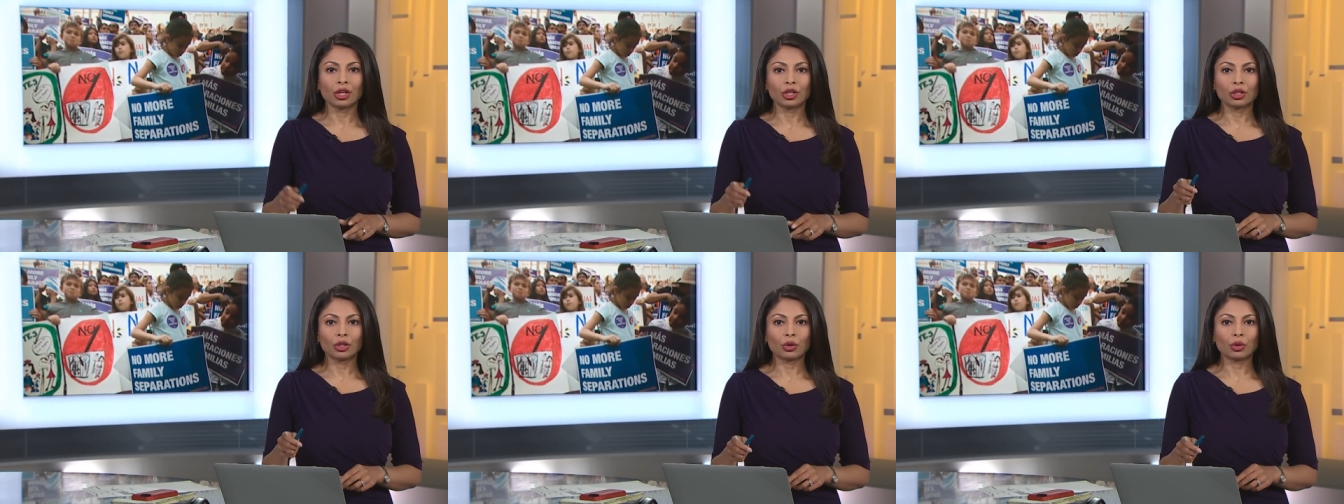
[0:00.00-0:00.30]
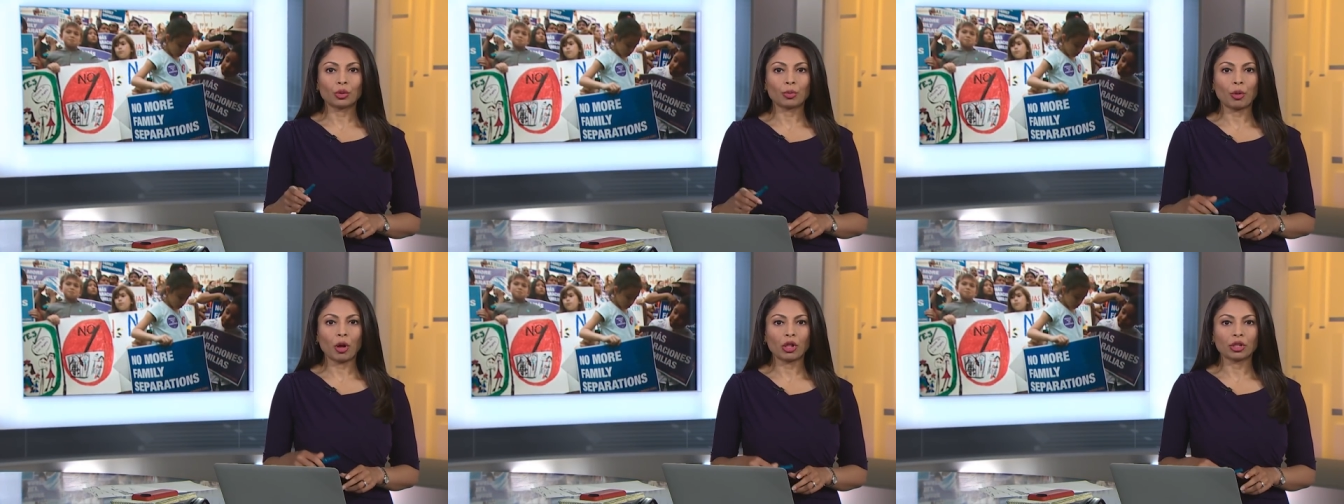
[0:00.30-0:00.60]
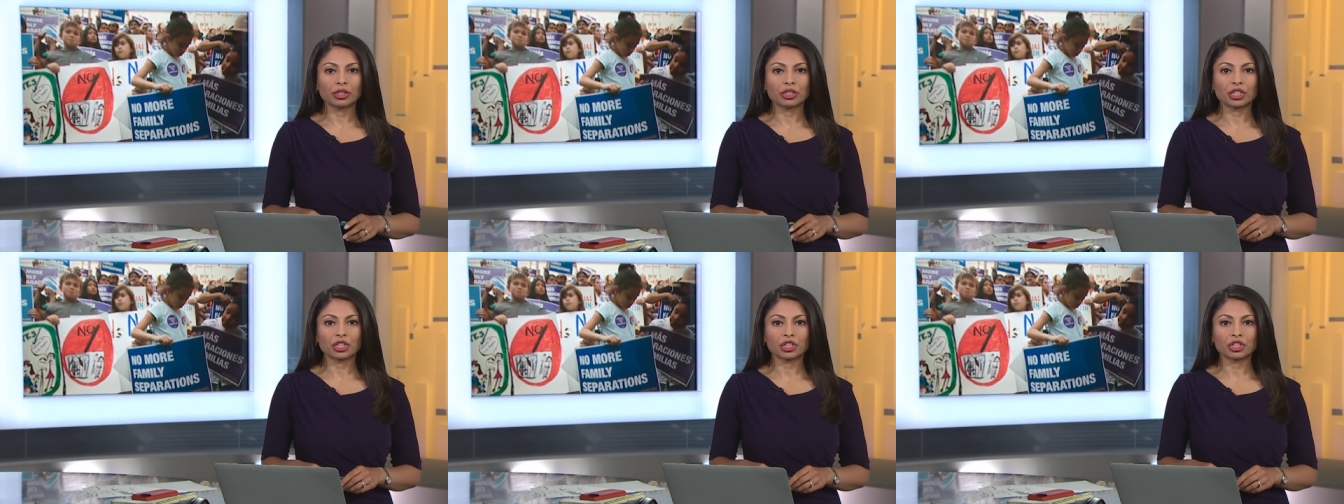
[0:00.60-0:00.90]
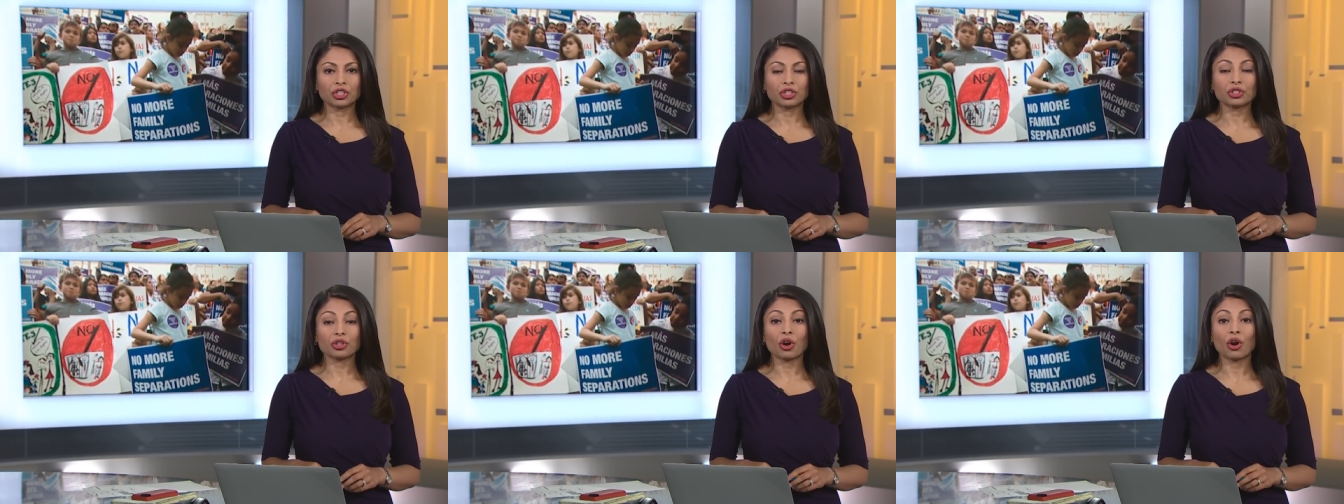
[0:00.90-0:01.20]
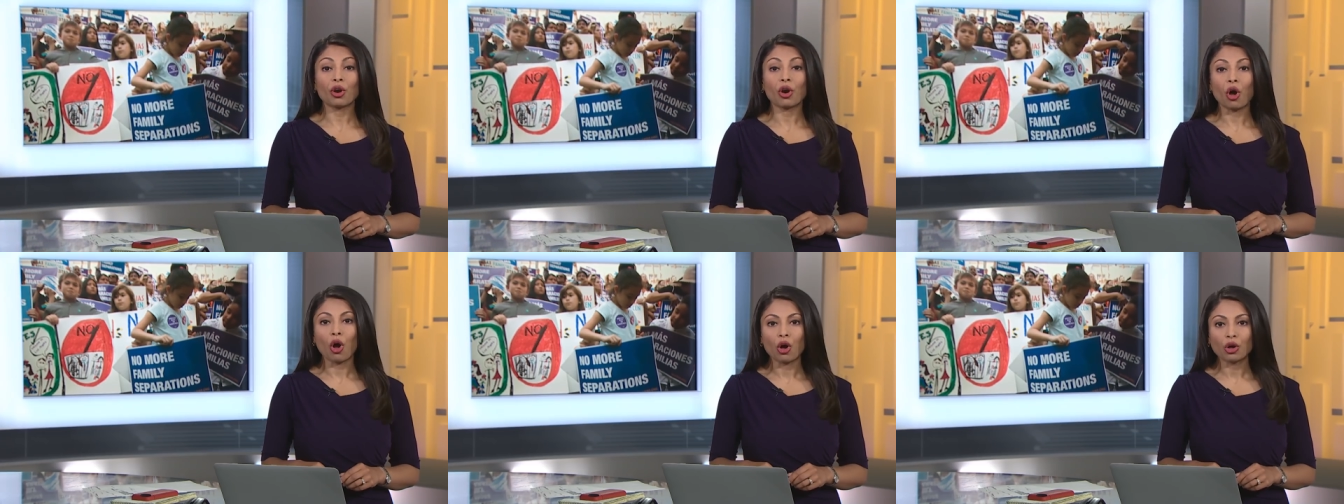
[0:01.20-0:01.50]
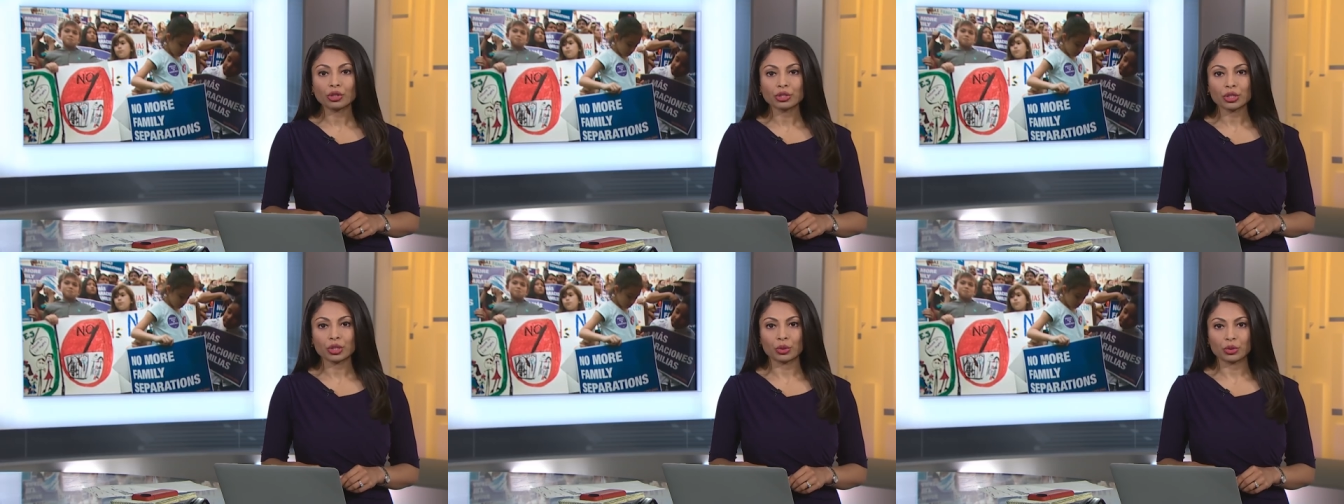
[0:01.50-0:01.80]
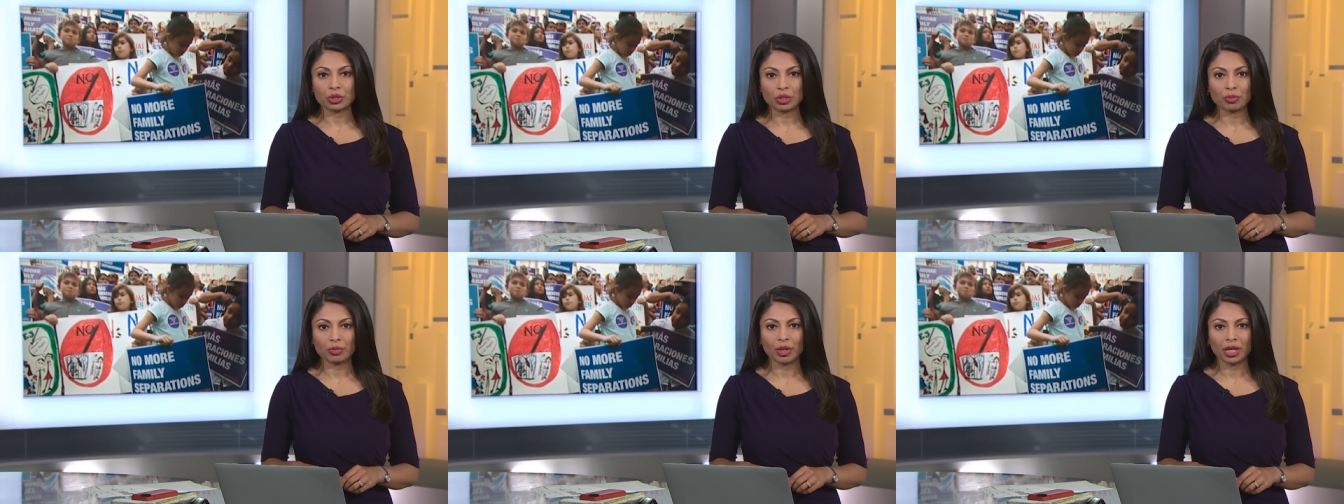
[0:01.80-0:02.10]
Local politicians are also
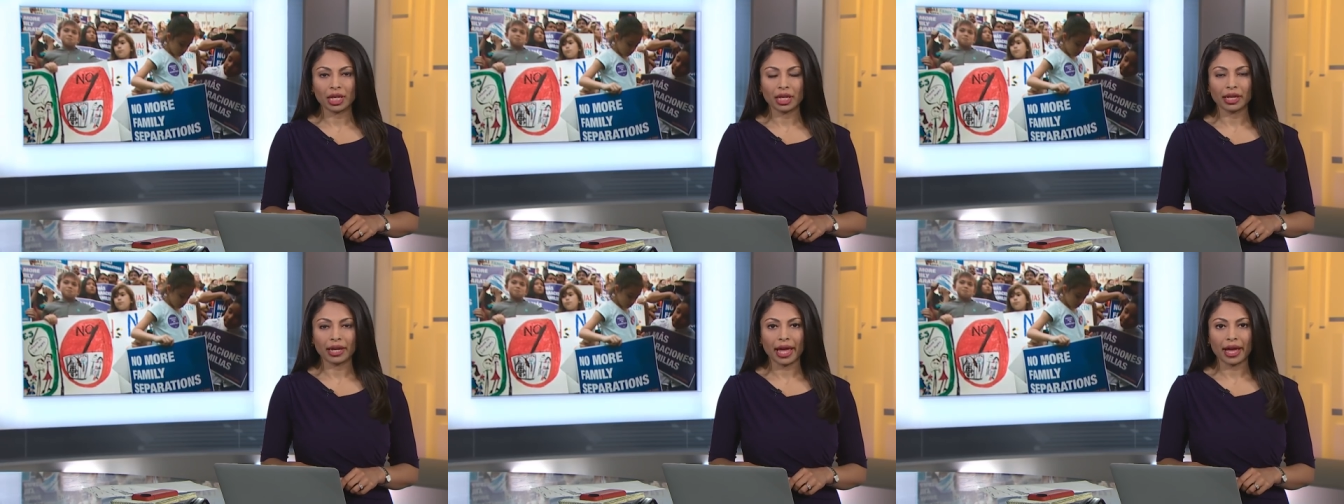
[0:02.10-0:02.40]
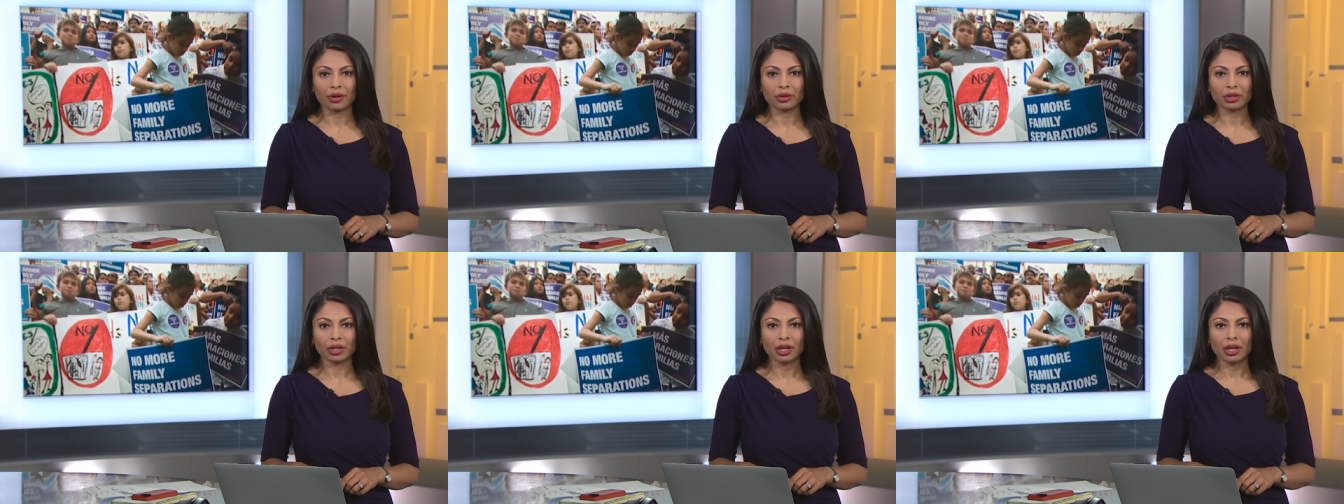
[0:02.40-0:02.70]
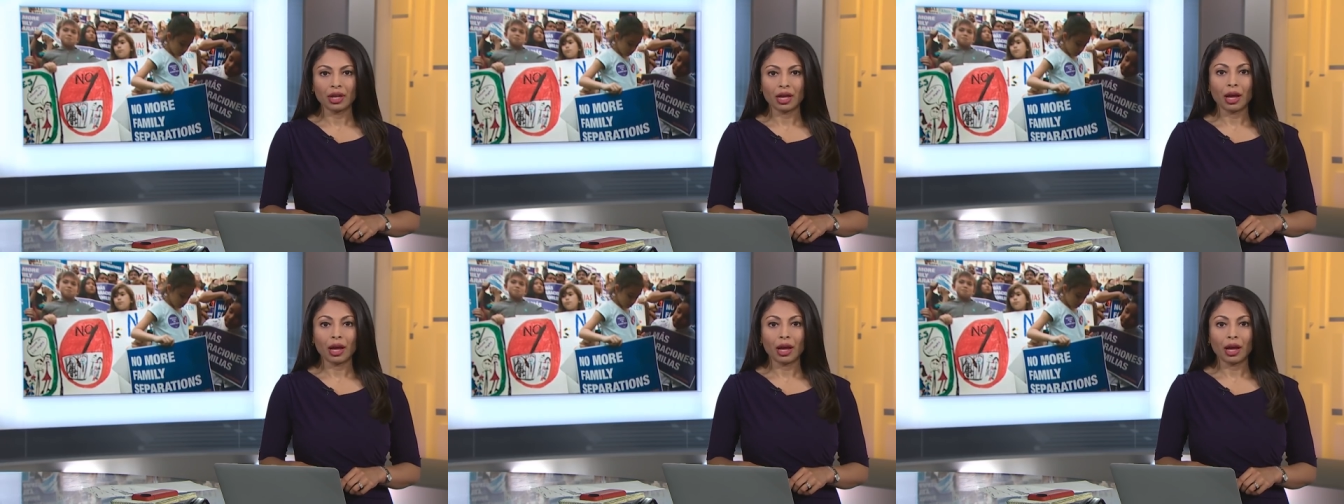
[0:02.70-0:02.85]
speaking out.